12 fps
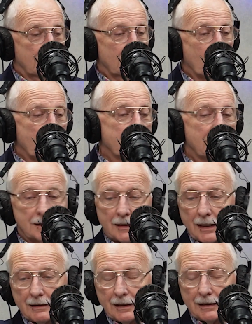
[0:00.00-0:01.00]
The one thing
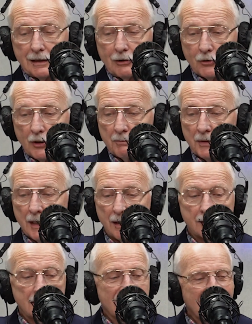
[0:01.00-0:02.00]
that I think that jumps
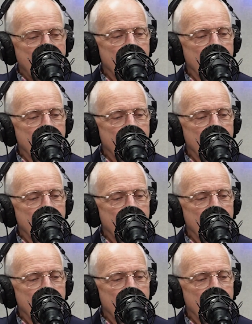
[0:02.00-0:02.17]
out is